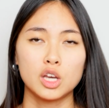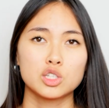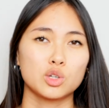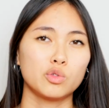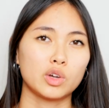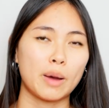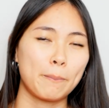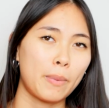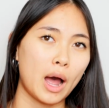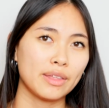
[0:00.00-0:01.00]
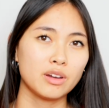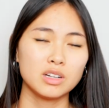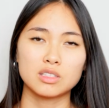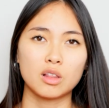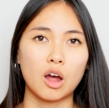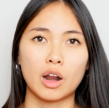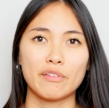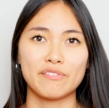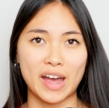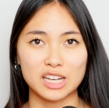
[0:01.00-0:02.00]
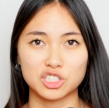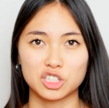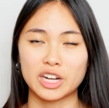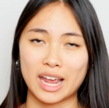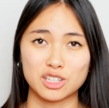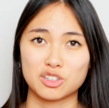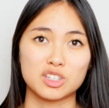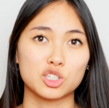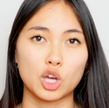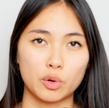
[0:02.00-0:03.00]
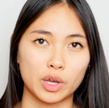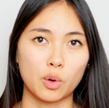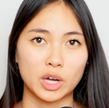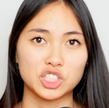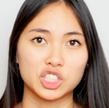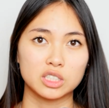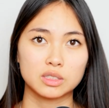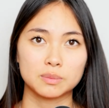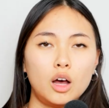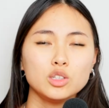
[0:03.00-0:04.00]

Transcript: So Python is a lot faster to answer these coding questions.